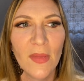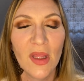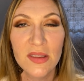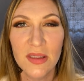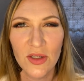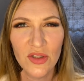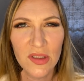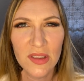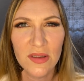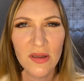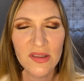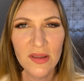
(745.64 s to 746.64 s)
sexually
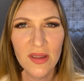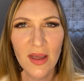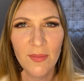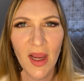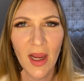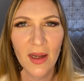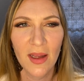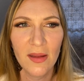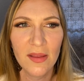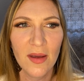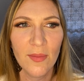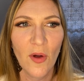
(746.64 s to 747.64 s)
assaulted them, and
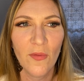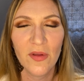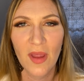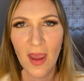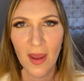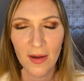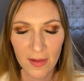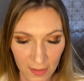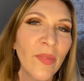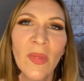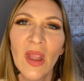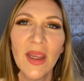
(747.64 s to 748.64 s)
hit them over the head.
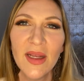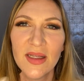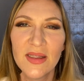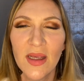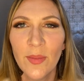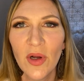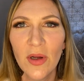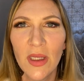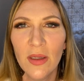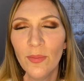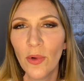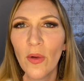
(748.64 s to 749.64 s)
In December,
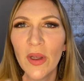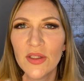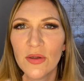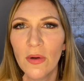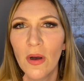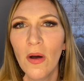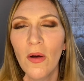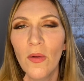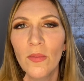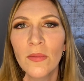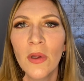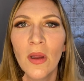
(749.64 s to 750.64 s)
he broke into a
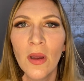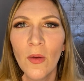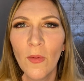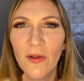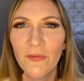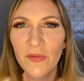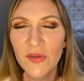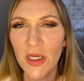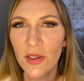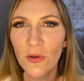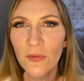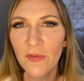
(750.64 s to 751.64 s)
home where a
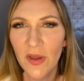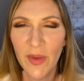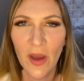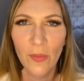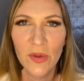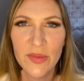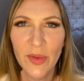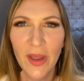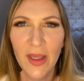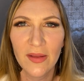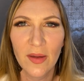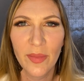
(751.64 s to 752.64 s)
15-year-old female was
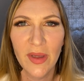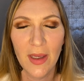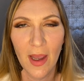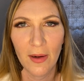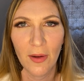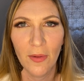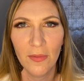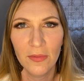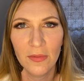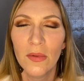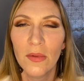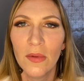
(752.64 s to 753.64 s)
playing the piano.
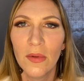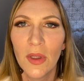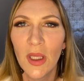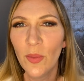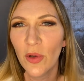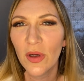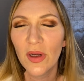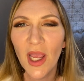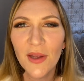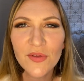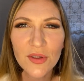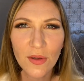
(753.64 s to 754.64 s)
He put a
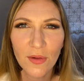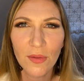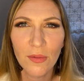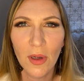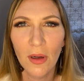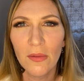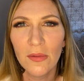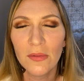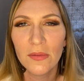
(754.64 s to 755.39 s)
knife to her throat,